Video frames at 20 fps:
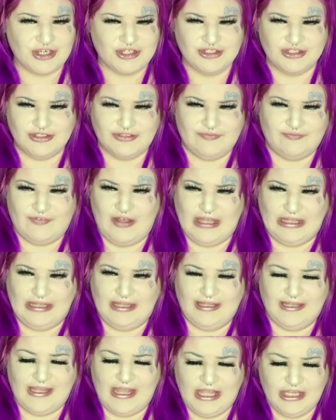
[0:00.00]
I just
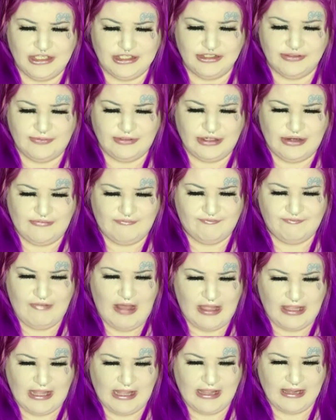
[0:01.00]
fucking kicked you in your
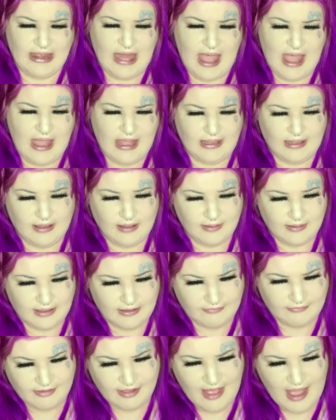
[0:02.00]
fucking leg.
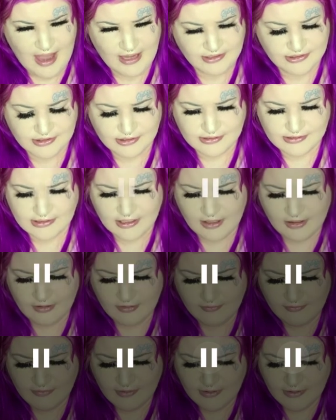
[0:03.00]
Like, relax
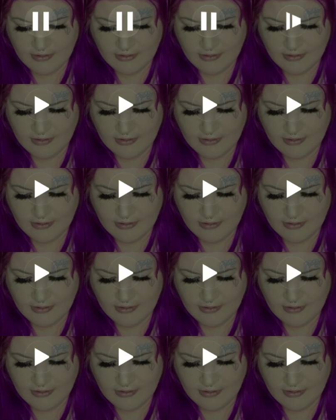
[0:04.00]
yourself.